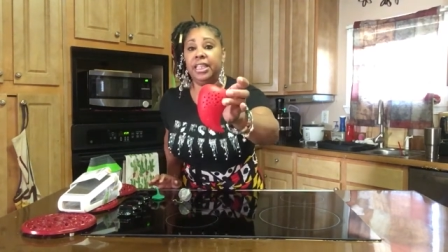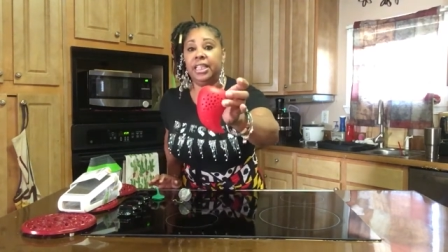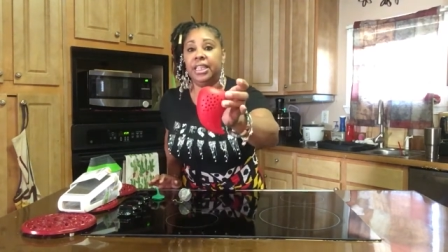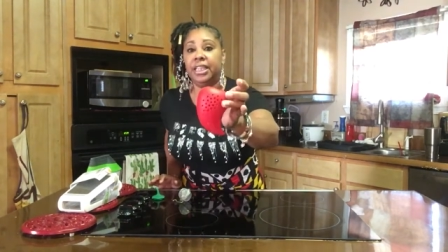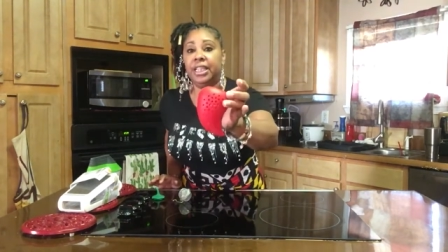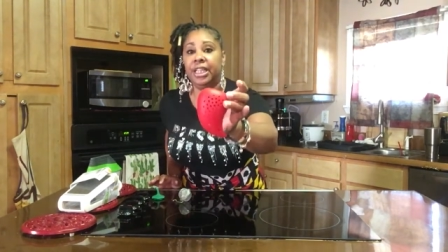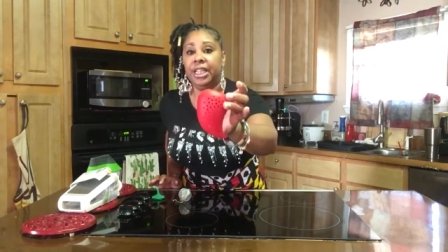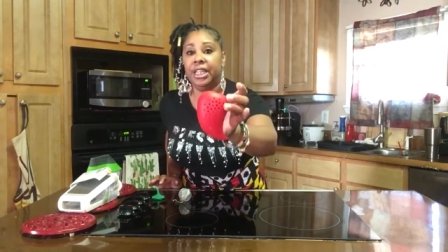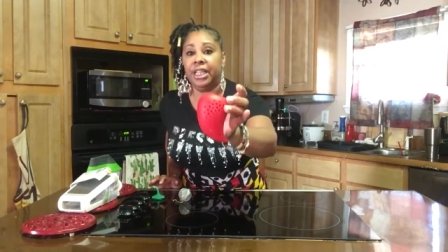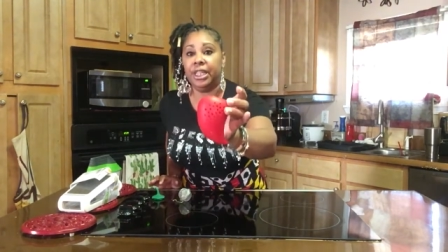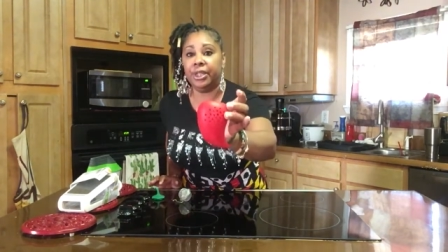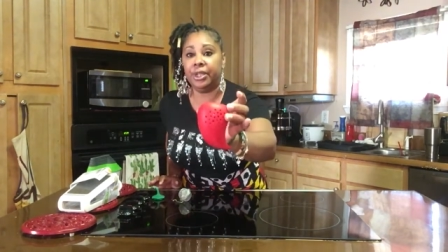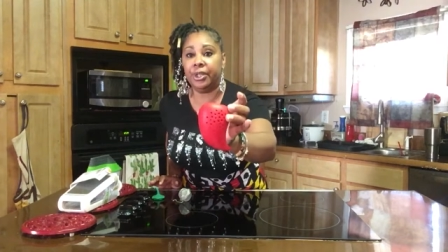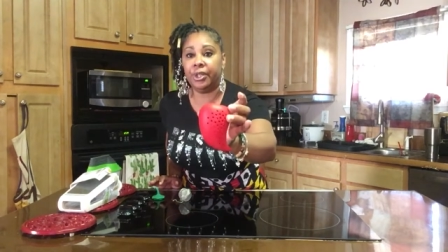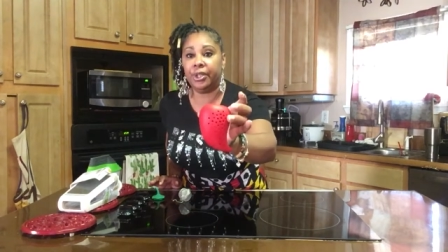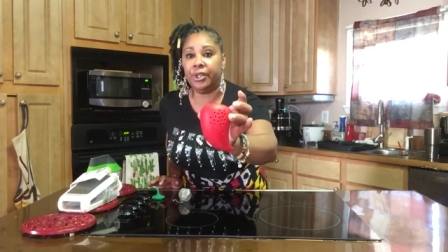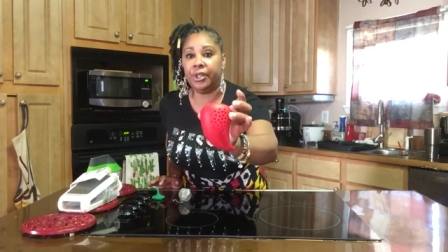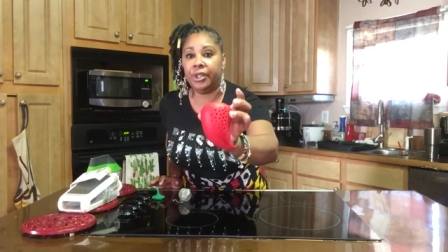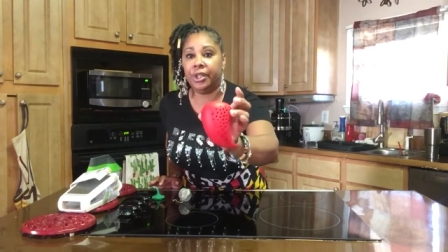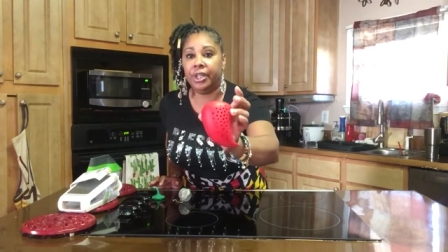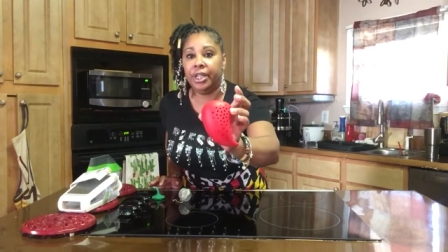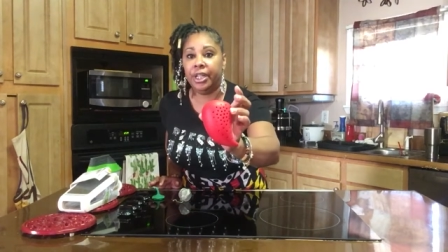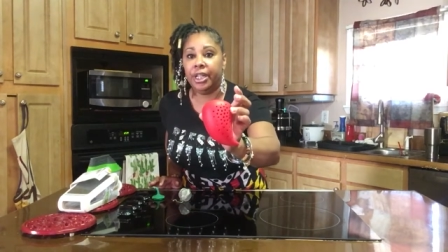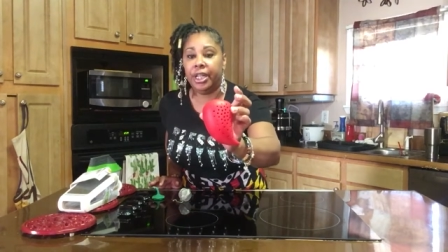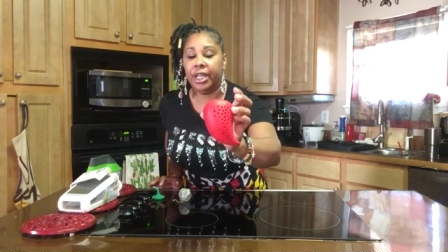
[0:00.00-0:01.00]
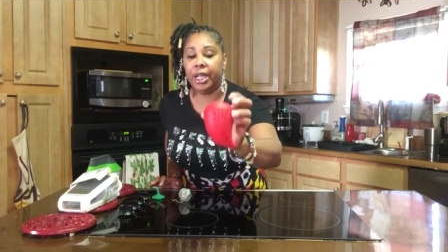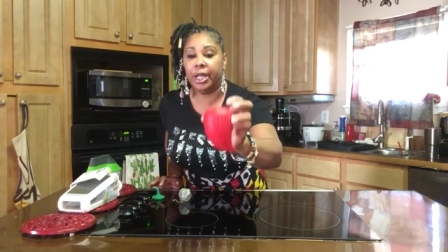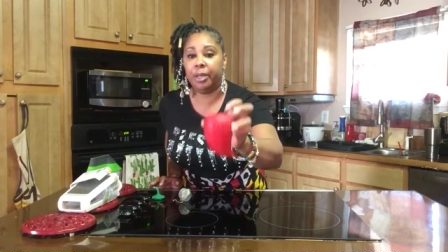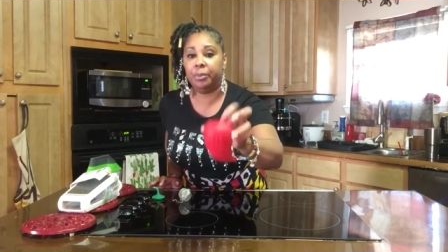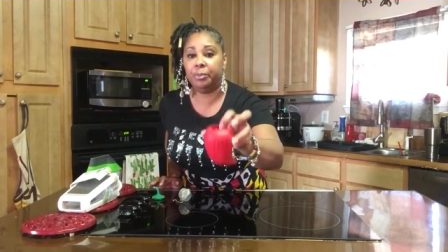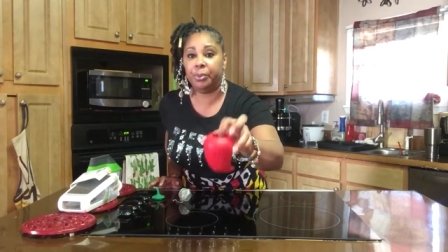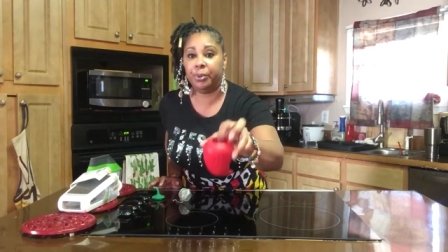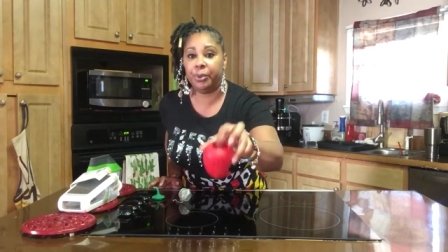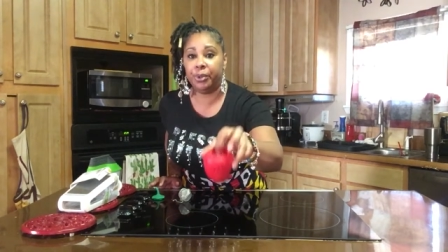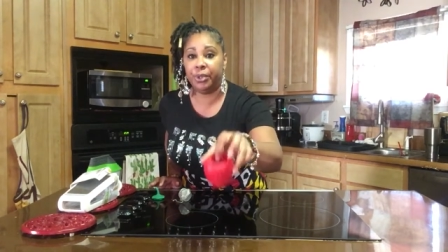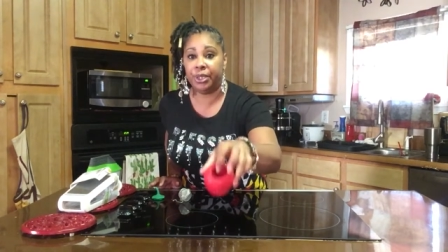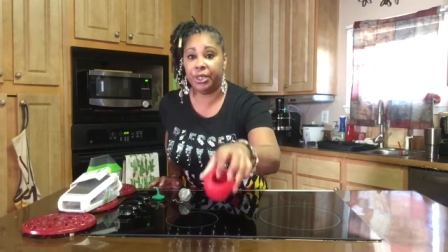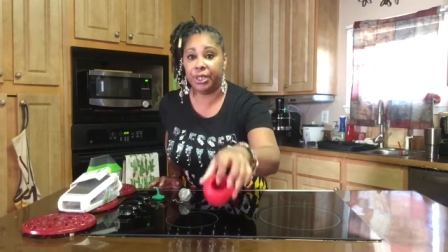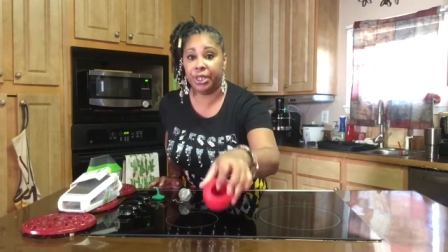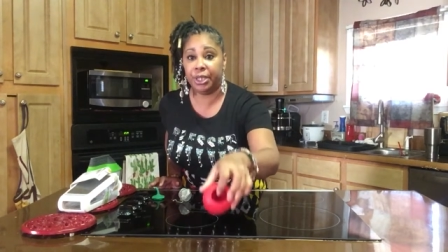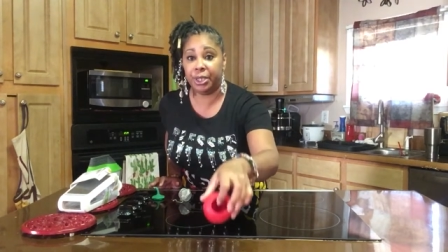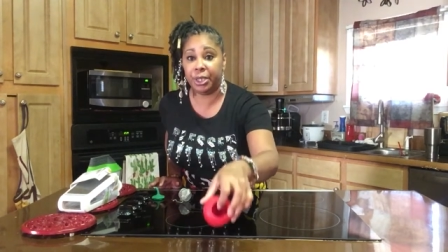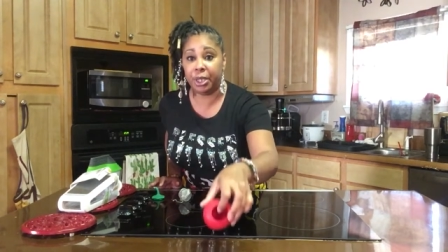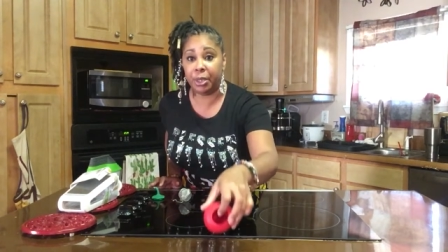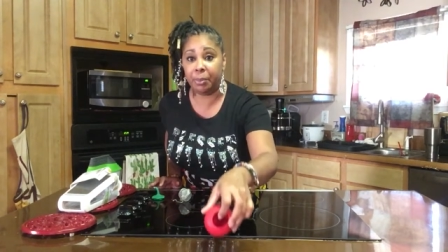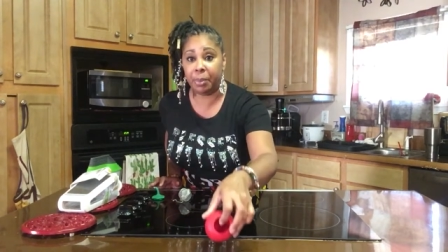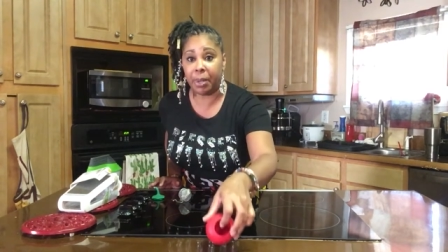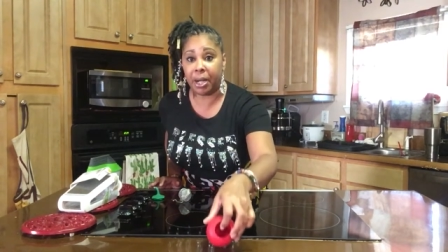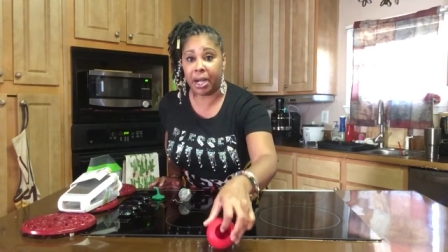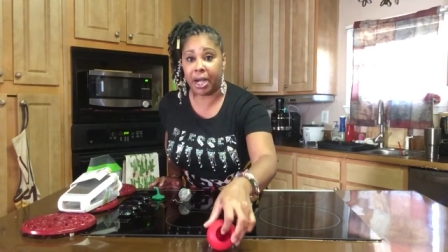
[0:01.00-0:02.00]
in here and put it in
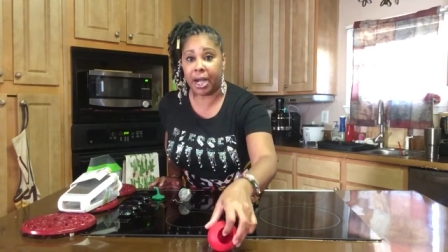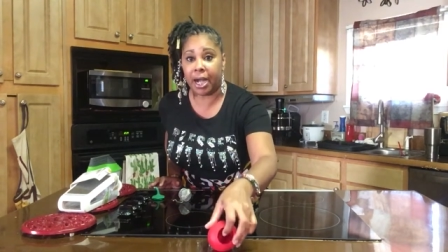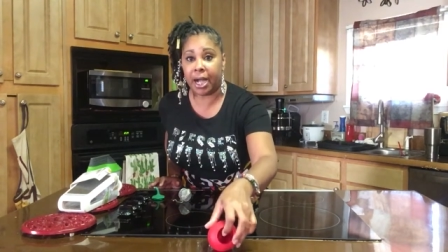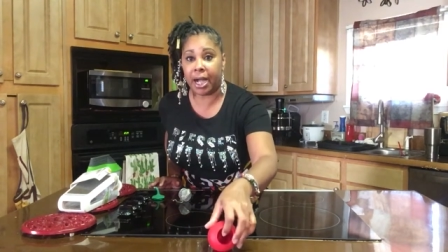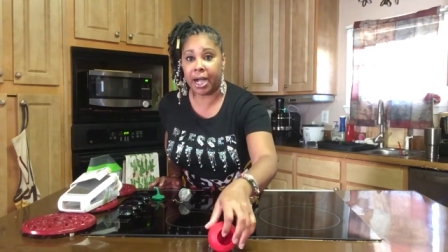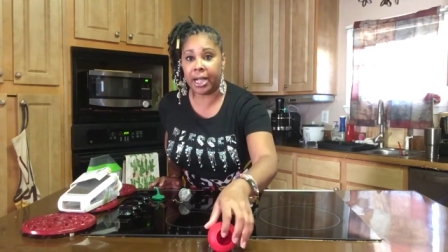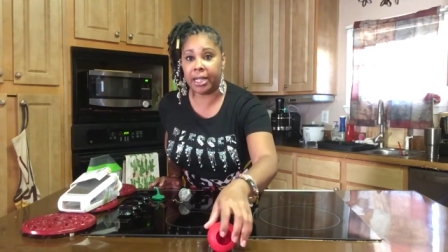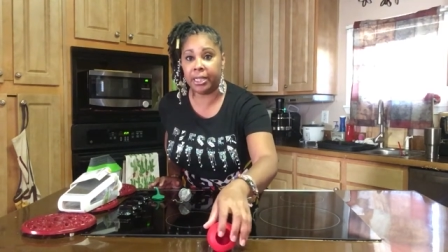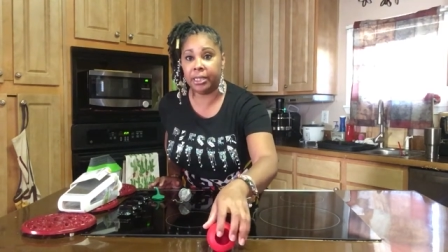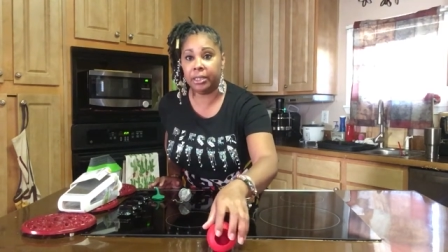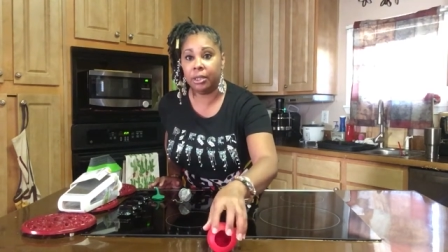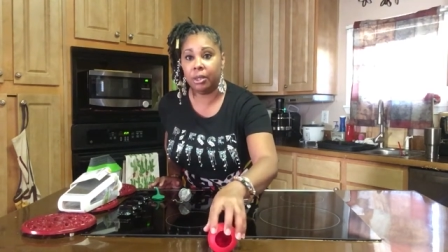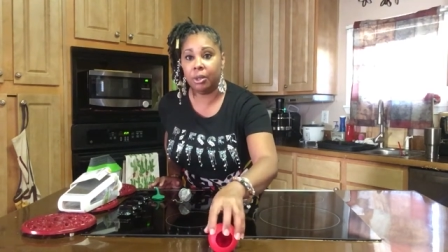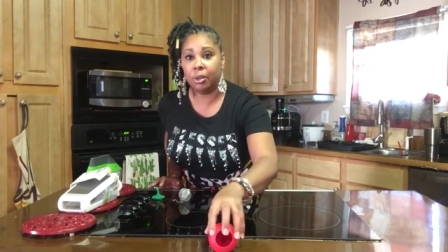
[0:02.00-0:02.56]
your pot